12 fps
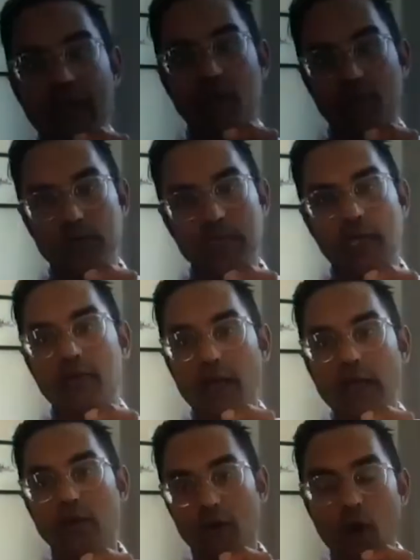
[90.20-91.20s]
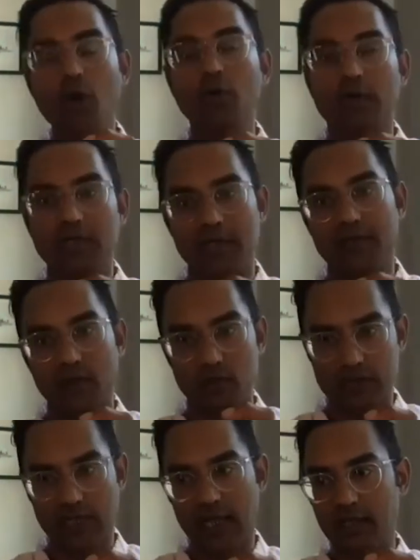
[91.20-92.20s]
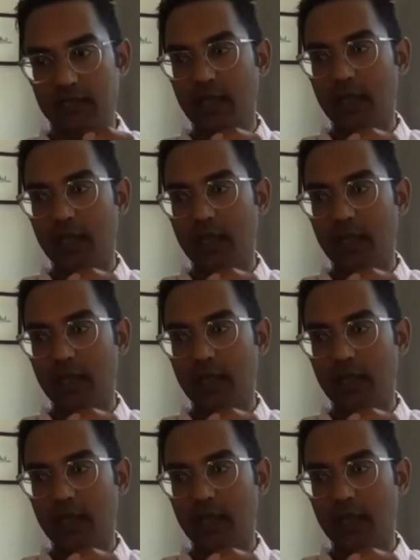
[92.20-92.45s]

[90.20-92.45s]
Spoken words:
hotel, right? Or owners of hotels,